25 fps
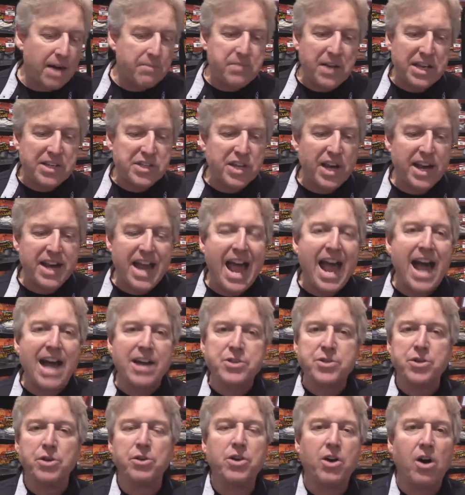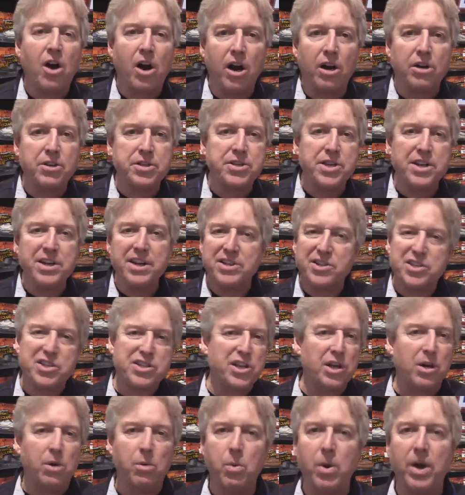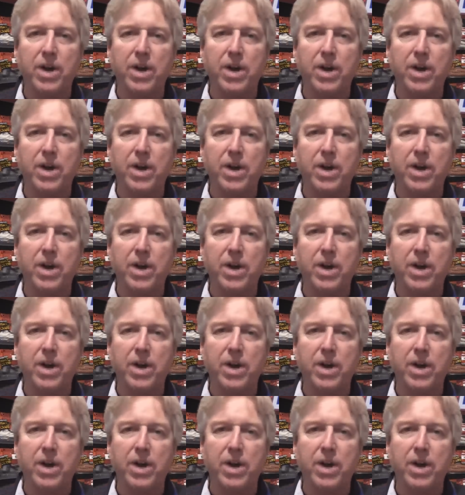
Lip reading: They said Axel Carlson is still